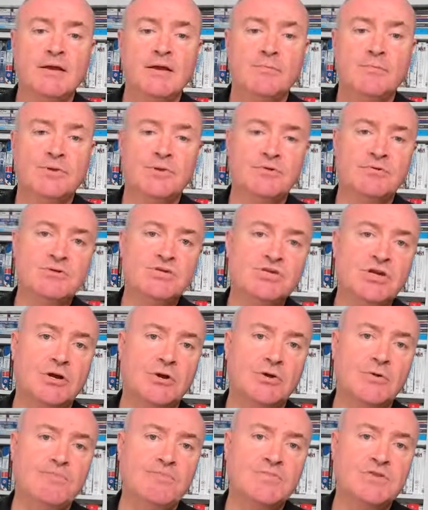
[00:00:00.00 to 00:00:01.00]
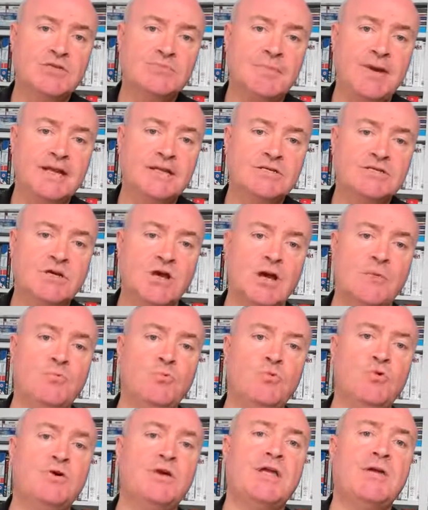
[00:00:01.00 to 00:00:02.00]
but also spend time
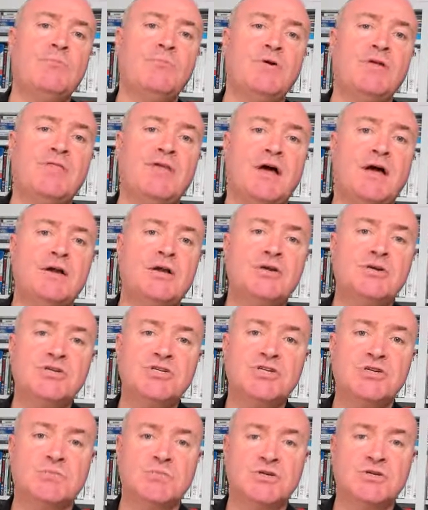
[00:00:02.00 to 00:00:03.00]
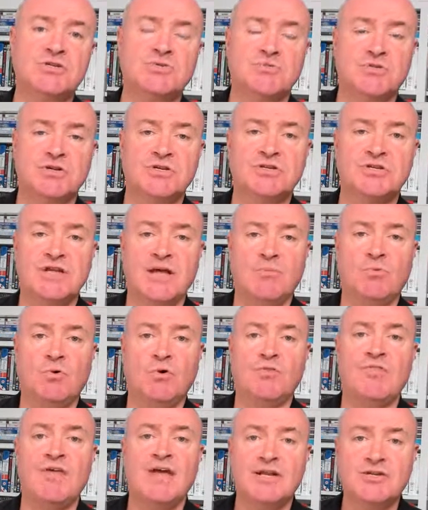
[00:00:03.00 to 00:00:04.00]
working with our customers to understand
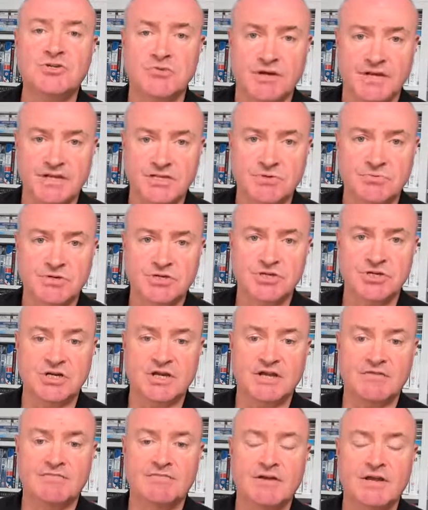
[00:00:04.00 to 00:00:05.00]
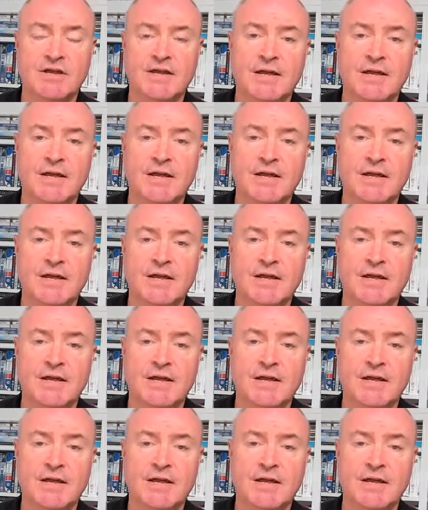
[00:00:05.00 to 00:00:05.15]
what they're trying to achieve.